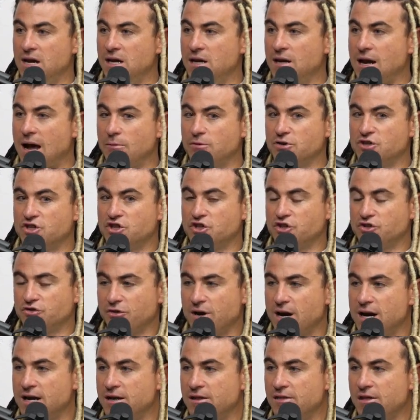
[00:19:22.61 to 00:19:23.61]
I was
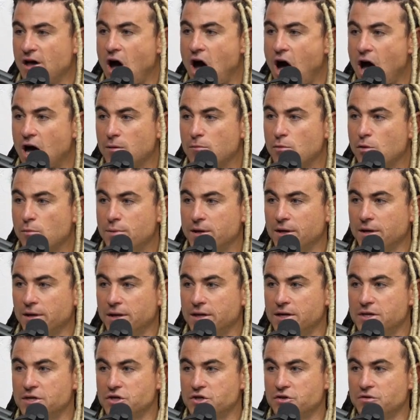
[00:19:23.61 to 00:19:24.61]
trained in the automobile
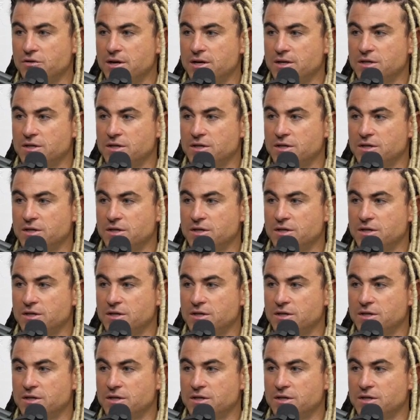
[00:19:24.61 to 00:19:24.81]
industry.